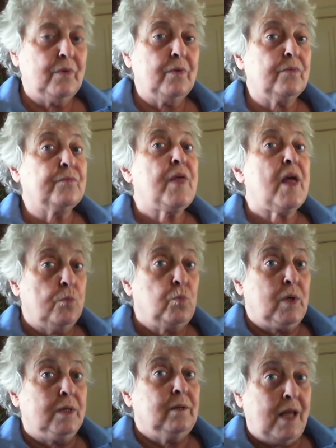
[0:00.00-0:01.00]
they
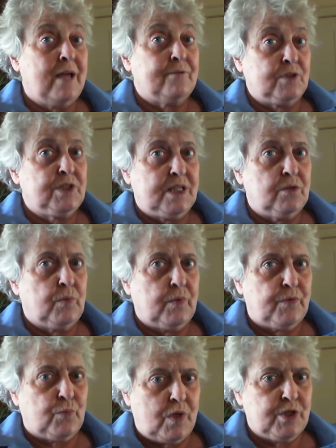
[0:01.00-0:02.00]
will have to deal with
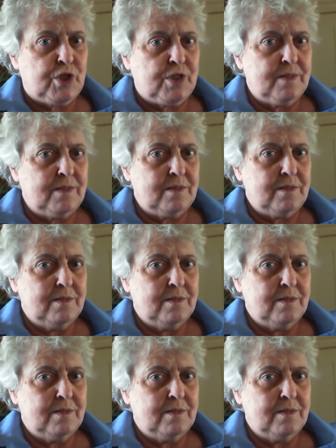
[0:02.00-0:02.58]
the Russians.